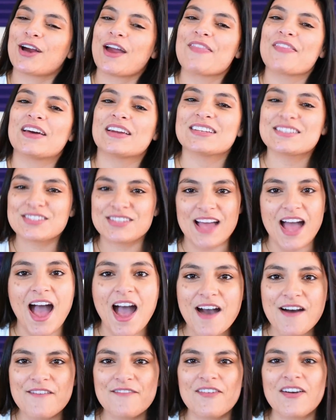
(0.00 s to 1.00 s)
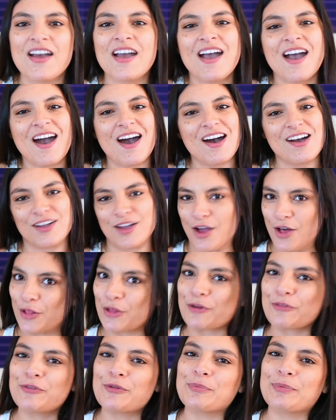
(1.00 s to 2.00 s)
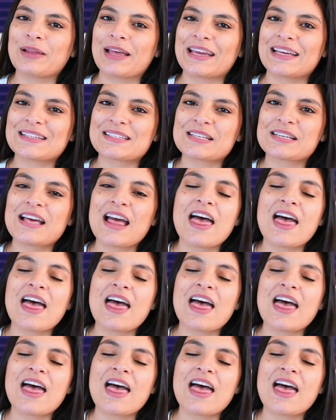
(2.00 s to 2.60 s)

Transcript: and that is to have a colorful plate.